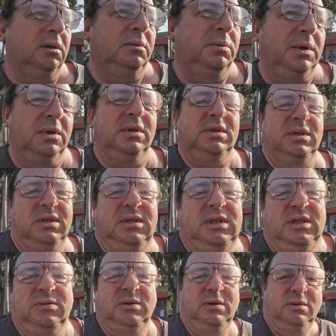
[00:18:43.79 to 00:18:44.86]
because
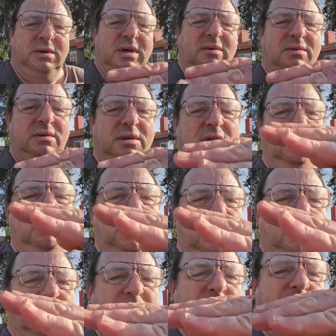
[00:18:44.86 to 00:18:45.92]
that's what you have on gimbal.
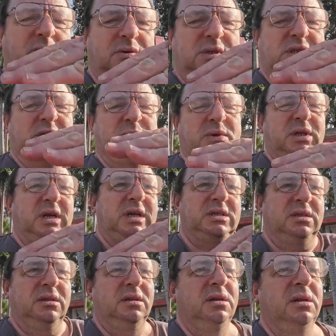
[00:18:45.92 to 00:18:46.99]
It's always
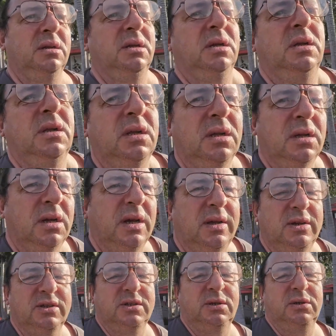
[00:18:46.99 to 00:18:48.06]
stabilizing
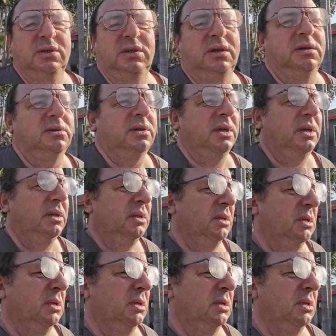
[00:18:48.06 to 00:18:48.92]
horizontally, right?